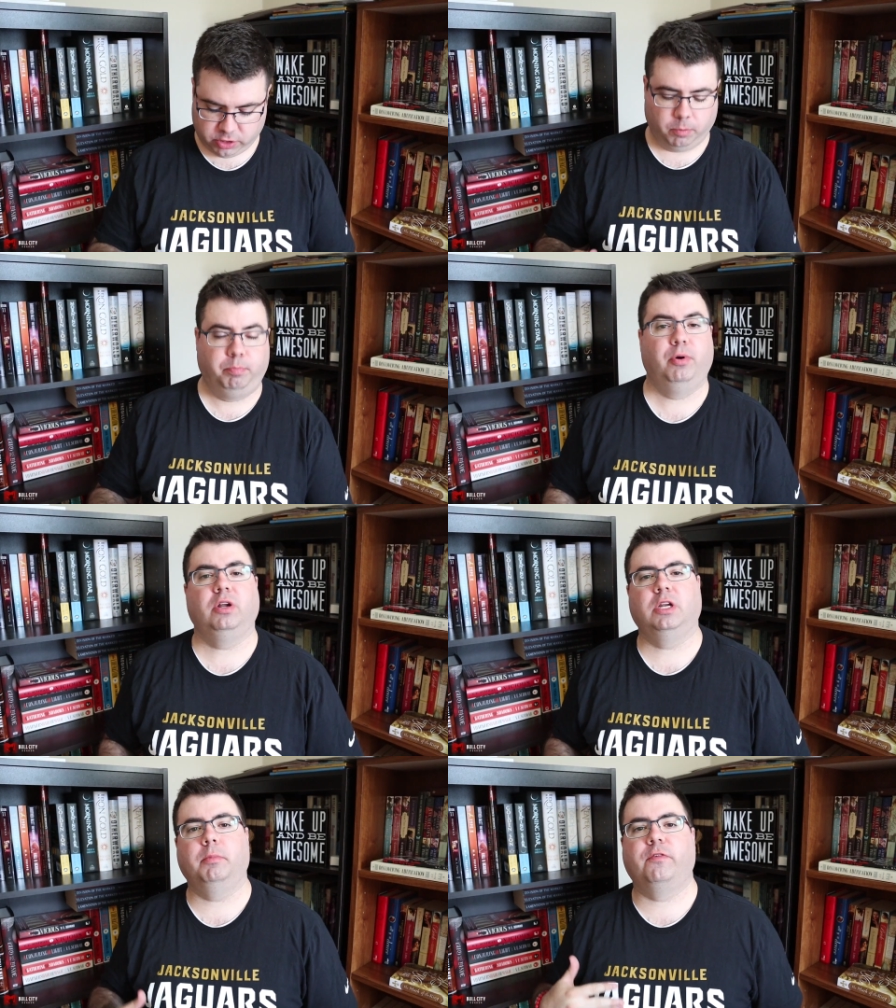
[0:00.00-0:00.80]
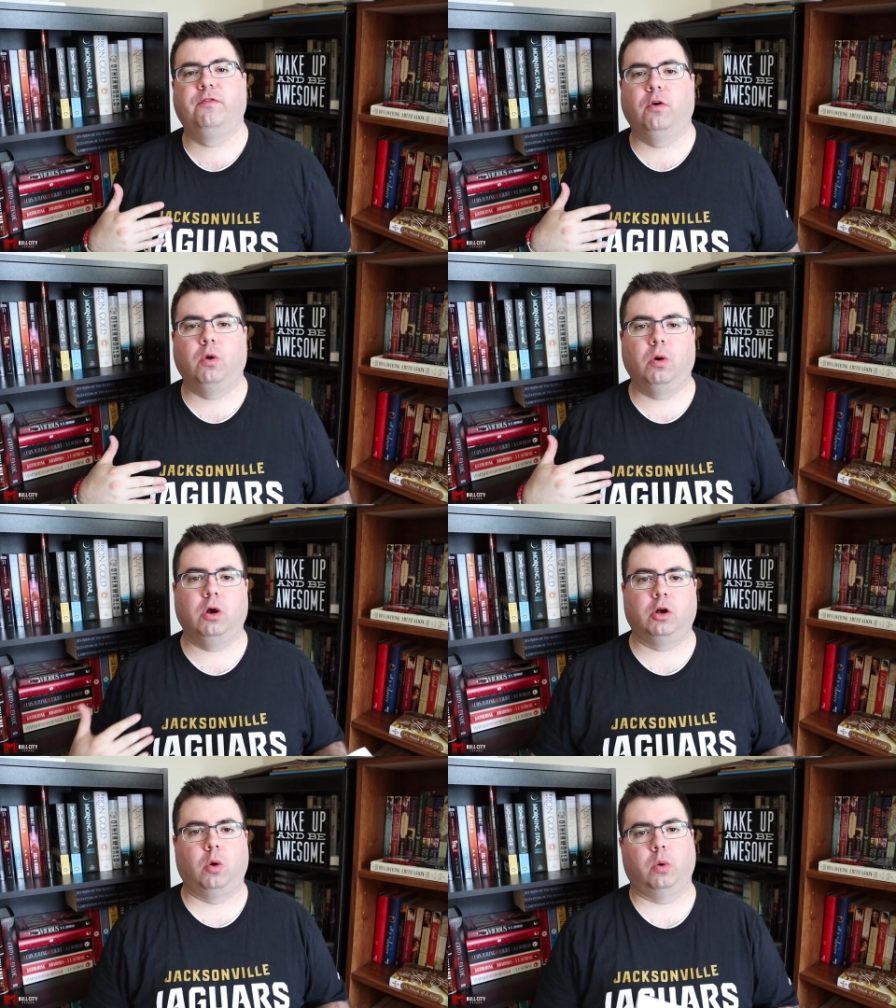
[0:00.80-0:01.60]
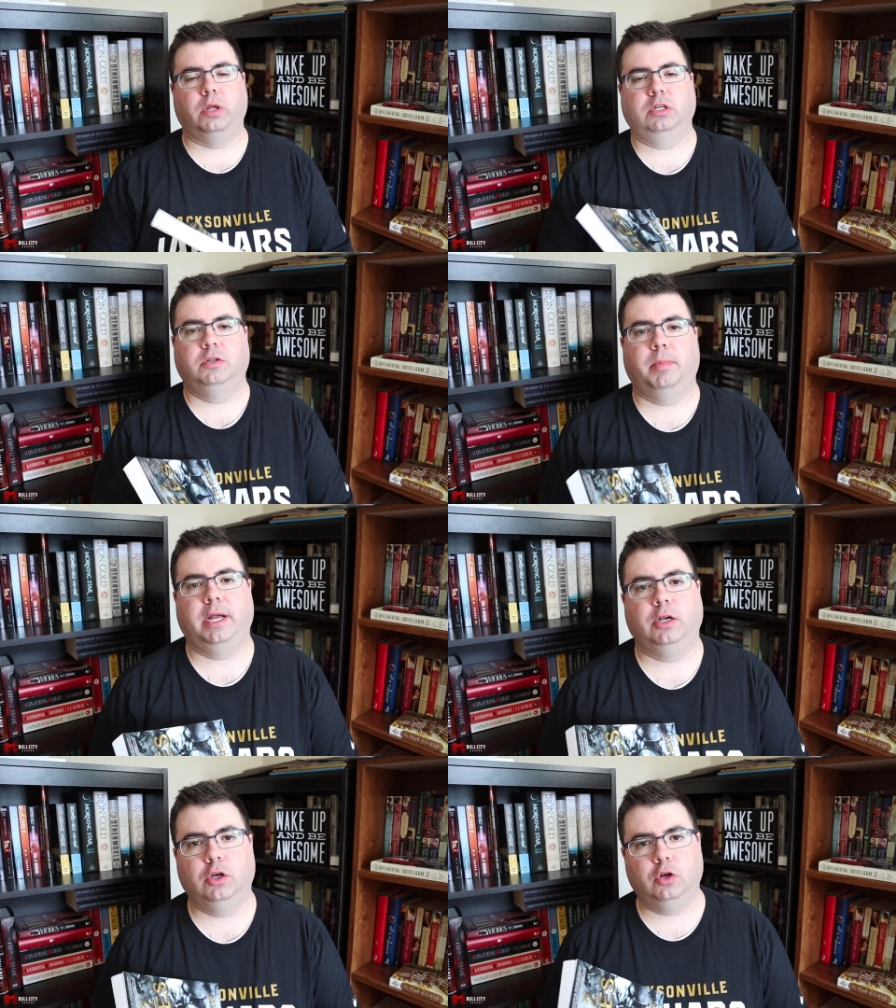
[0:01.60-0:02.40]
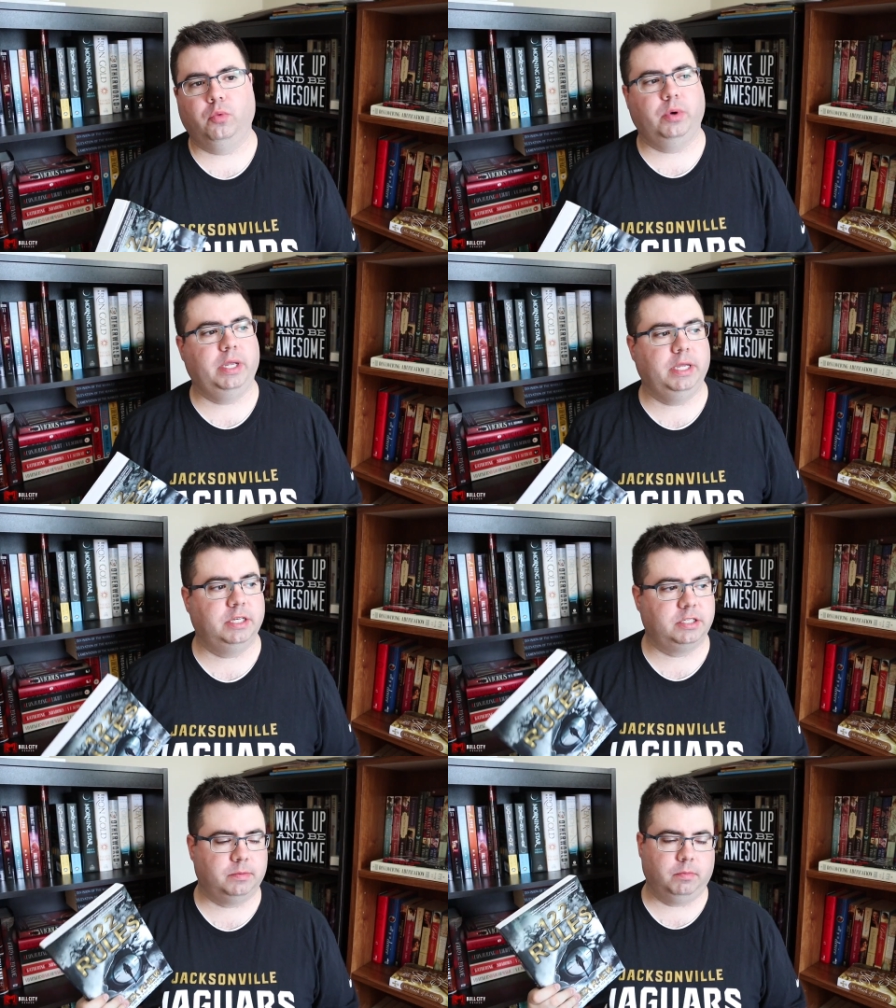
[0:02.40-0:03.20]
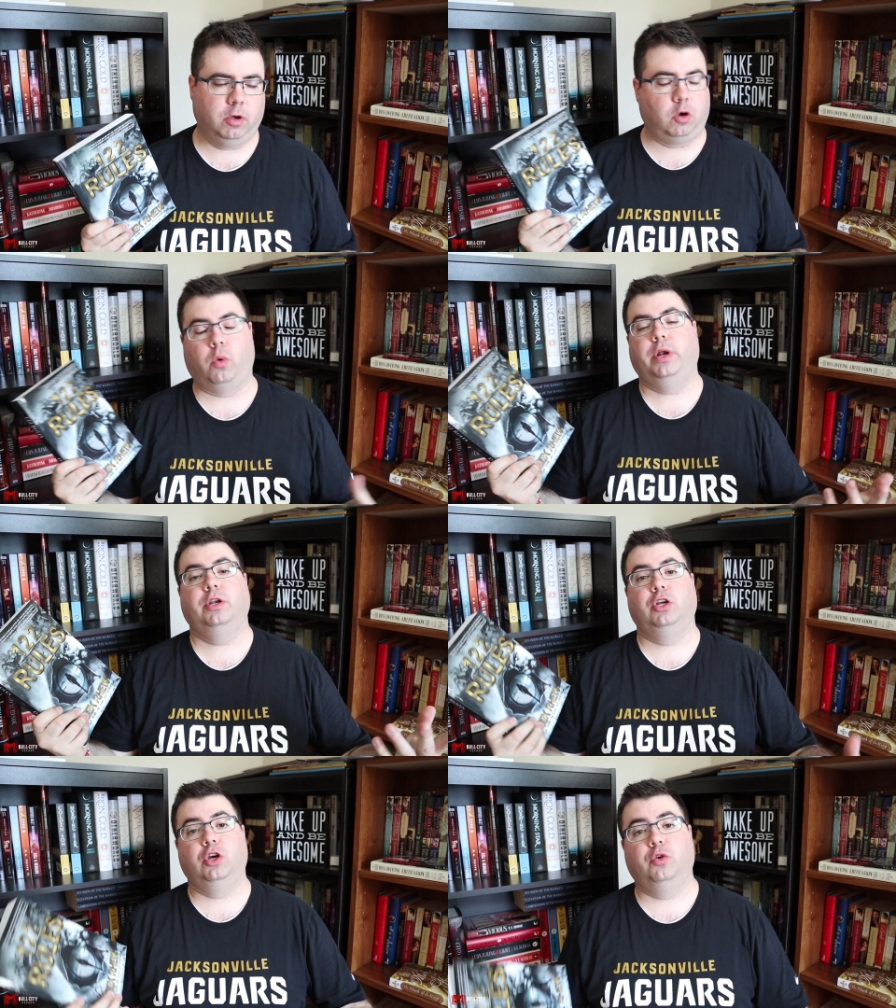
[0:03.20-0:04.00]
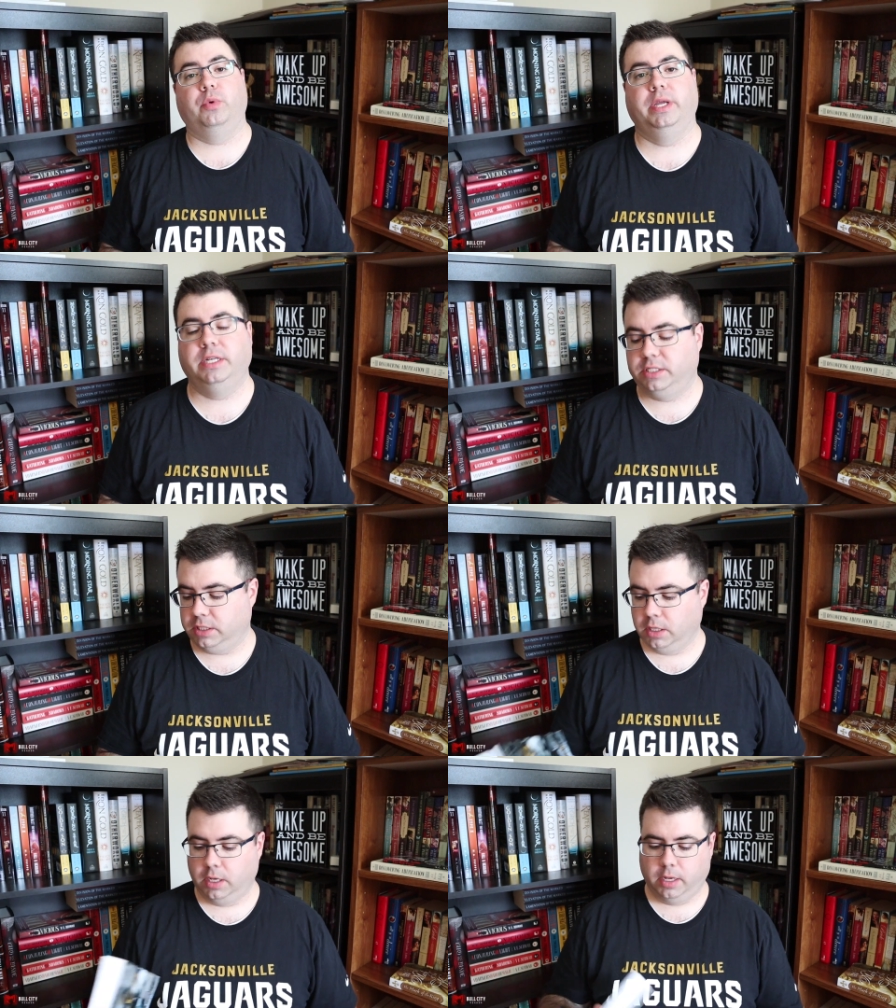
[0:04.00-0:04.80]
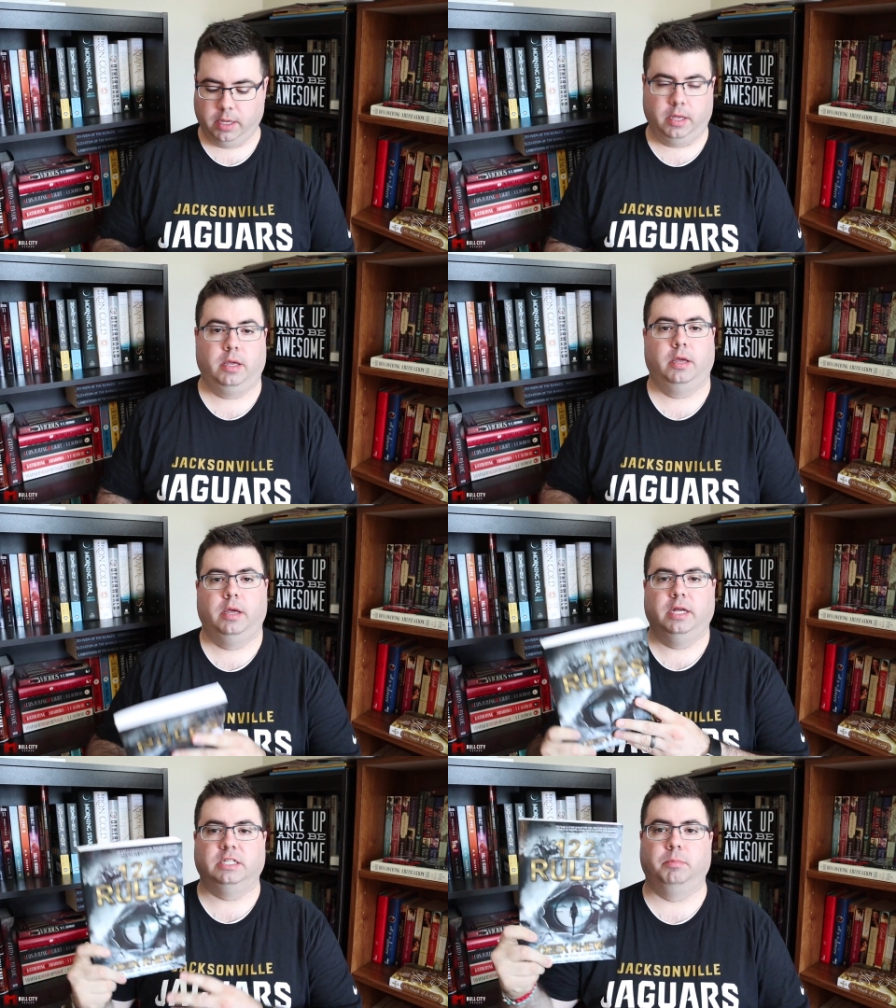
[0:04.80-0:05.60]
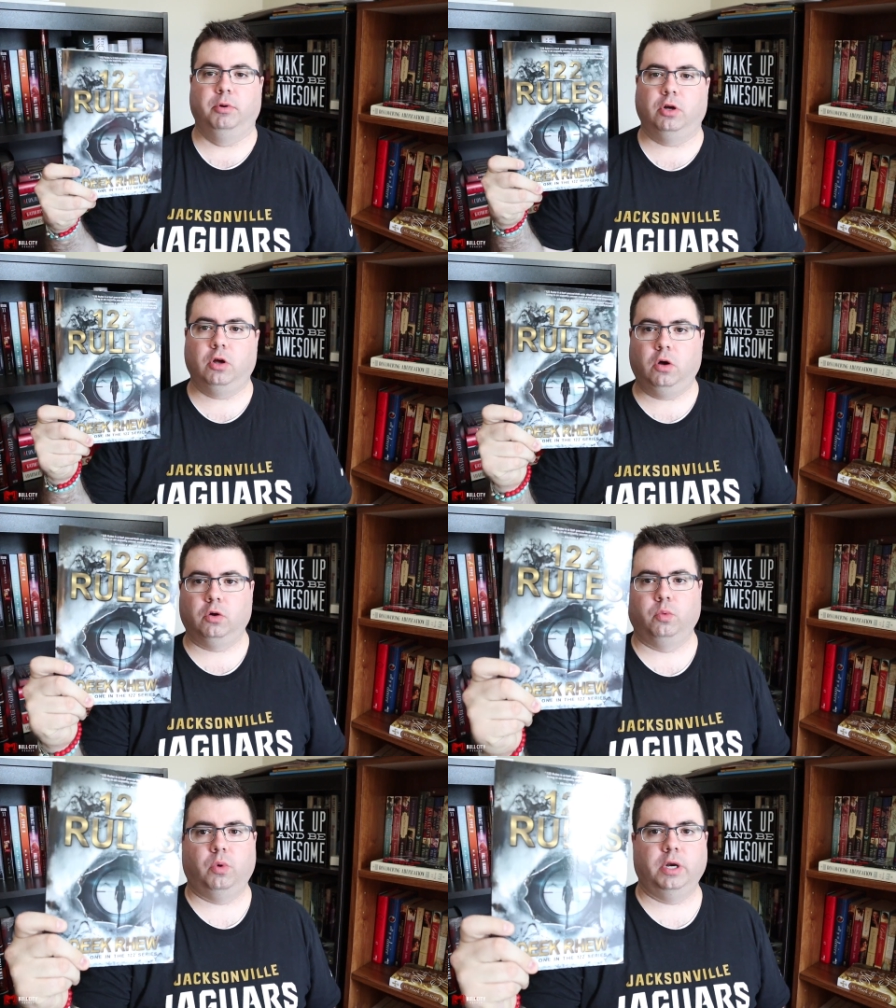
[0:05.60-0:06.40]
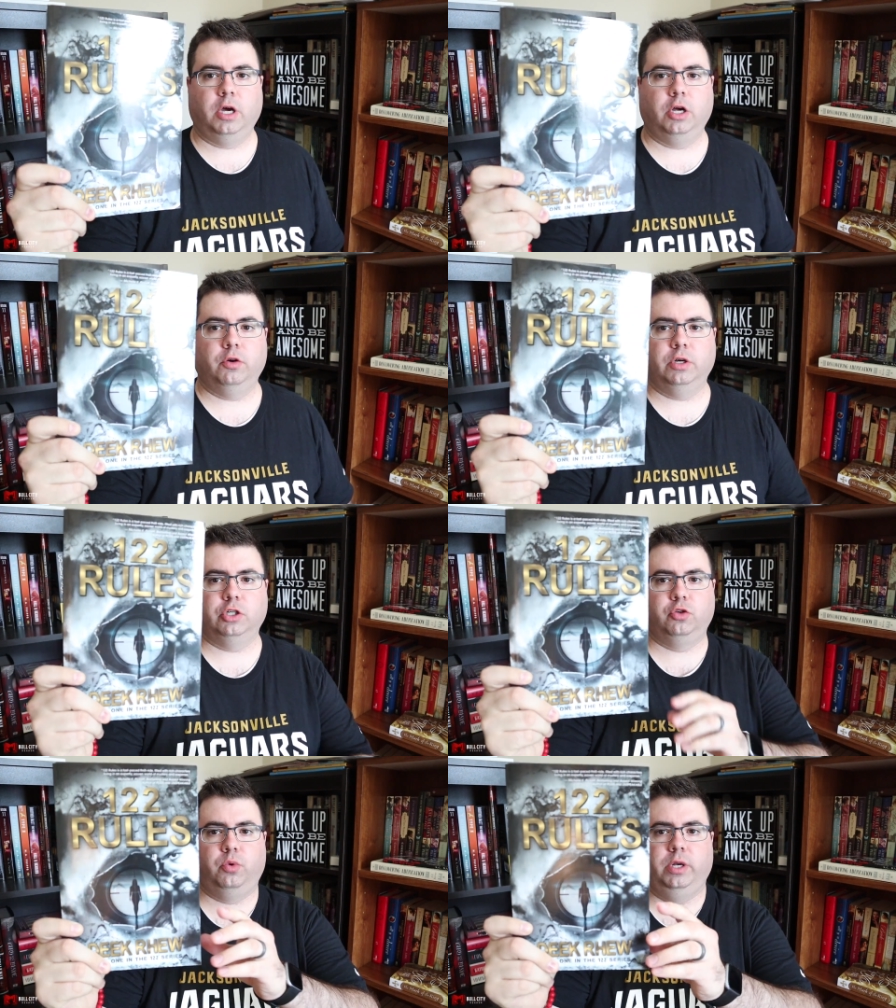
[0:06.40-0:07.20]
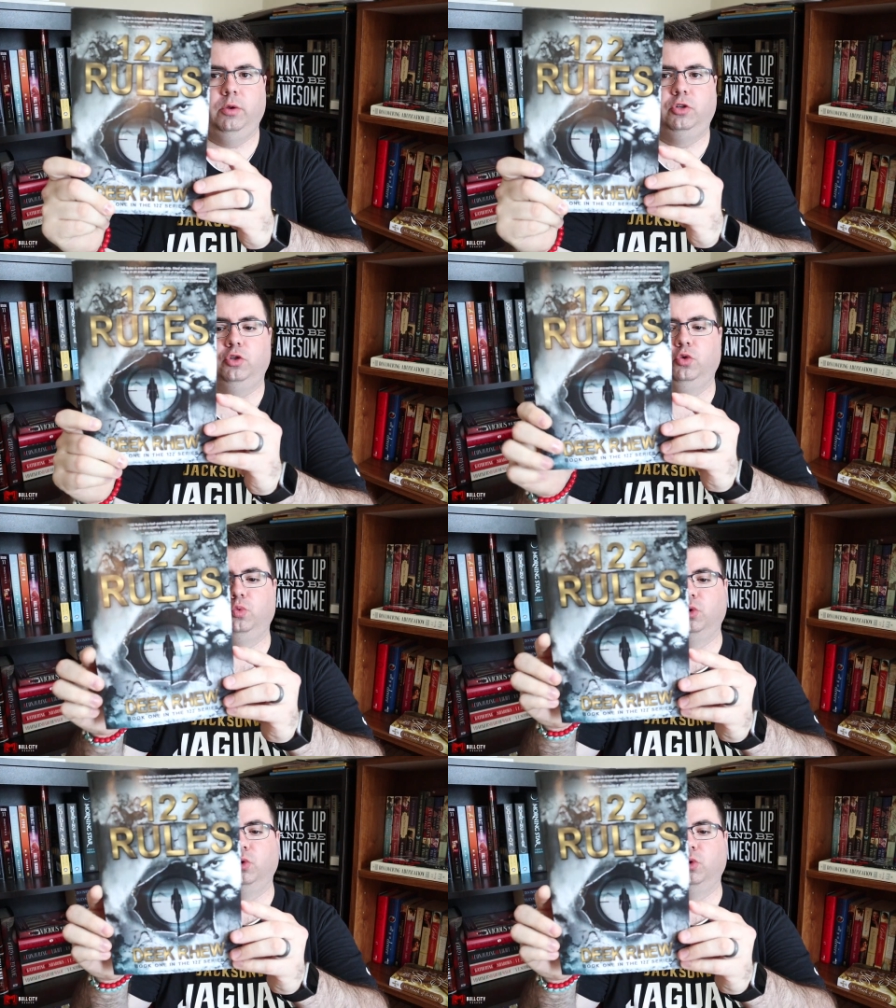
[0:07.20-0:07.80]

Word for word: So book number four, according to my Goodreads, according to Goodreads, is a book called 122